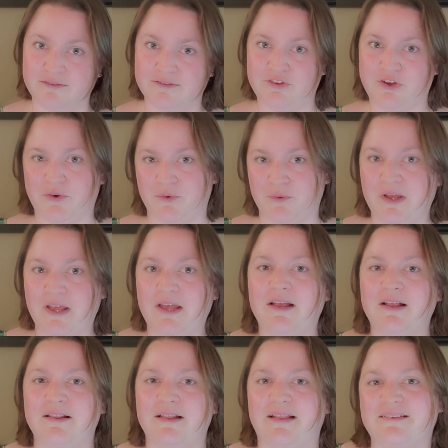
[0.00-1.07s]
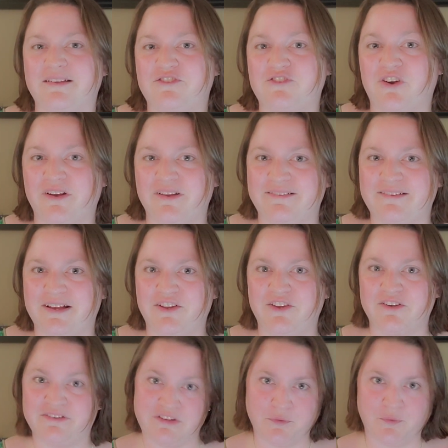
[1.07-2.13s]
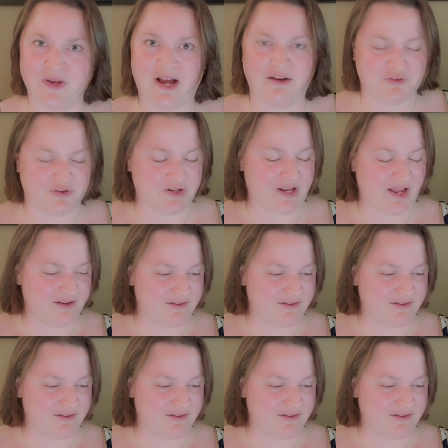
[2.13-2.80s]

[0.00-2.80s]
so let's get started. Let's take a look and see what we got for today.